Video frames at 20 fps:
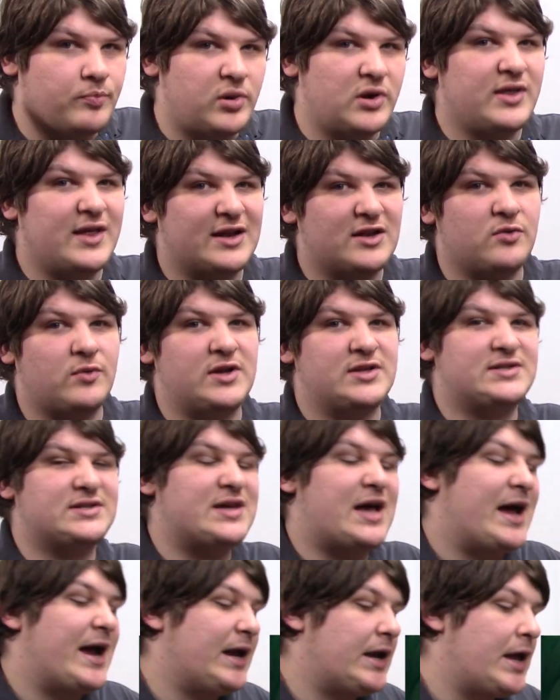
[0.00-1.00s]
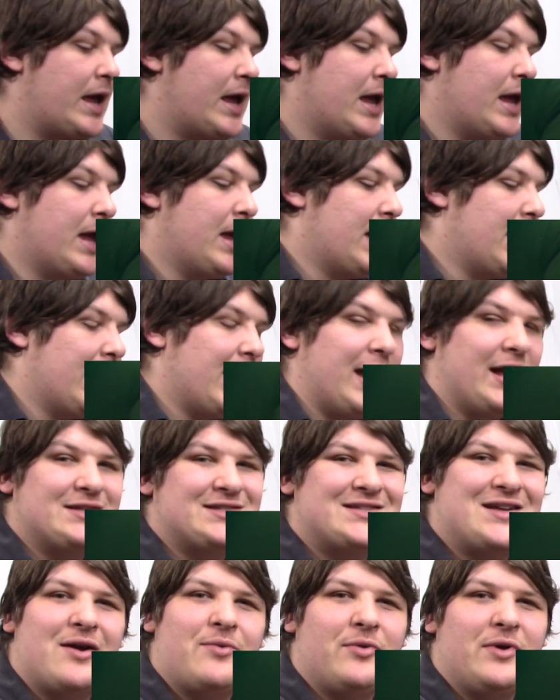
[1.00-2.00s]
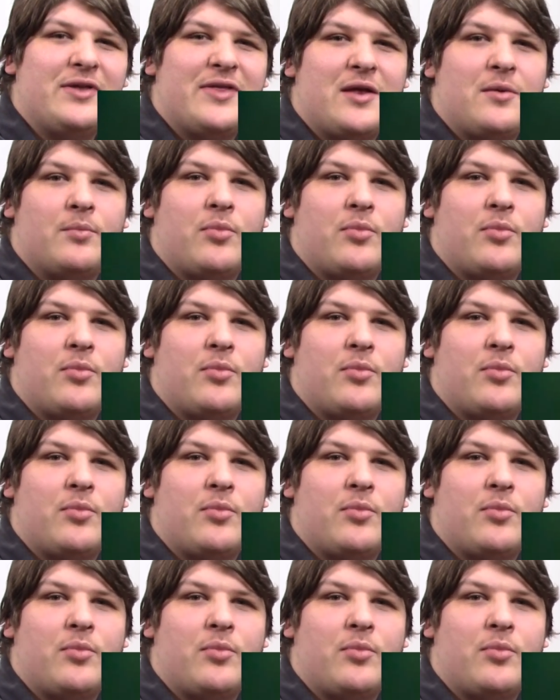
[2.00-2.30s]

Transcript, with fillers: putting that to one side, it's not really that